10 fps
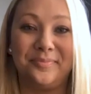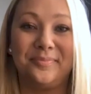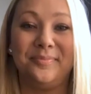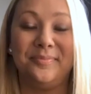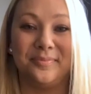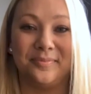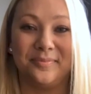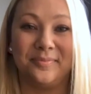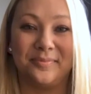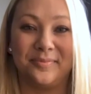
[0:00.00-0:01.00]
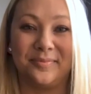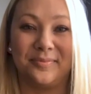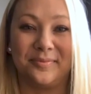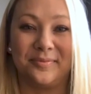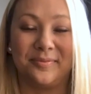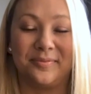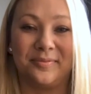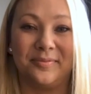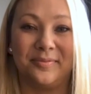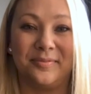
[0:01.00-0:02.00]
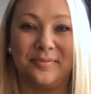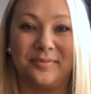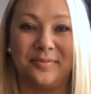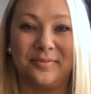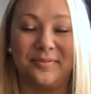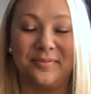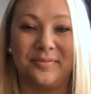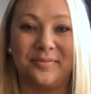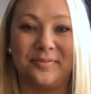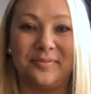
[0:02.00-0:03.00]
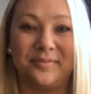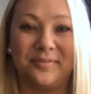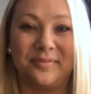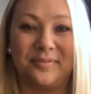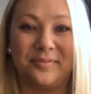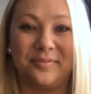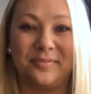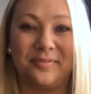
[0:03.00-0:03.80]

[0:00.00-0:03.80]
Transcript: [no speech]